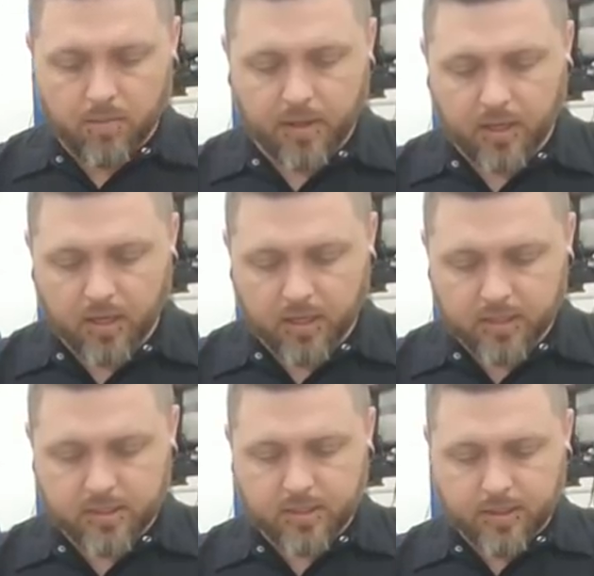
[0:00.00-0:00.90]

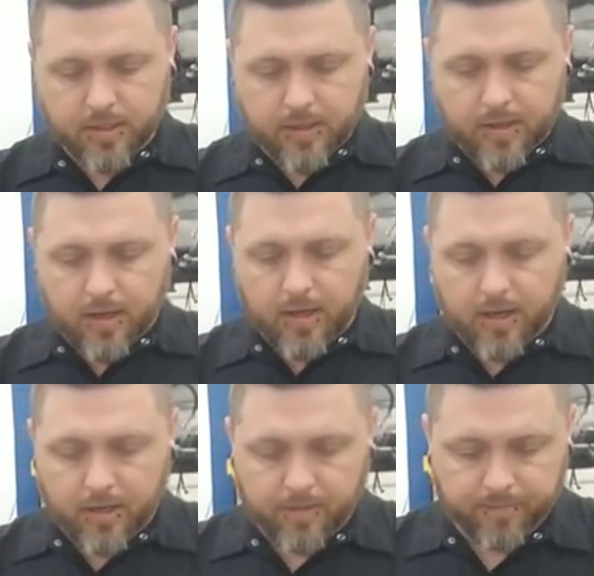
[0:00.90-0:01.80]
because
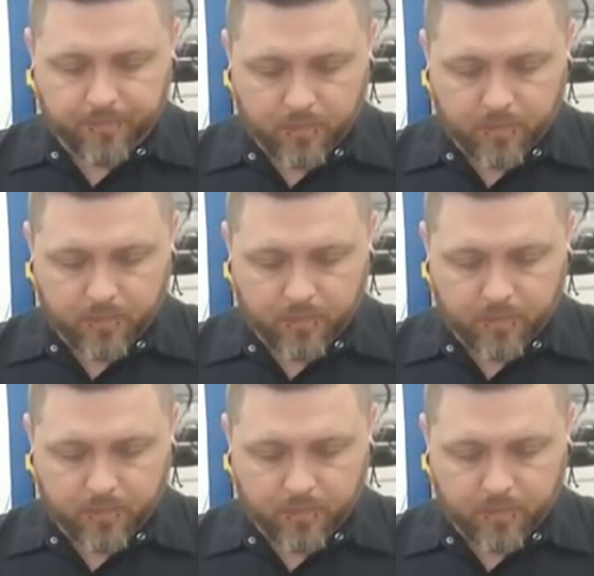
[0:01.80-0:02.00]
um,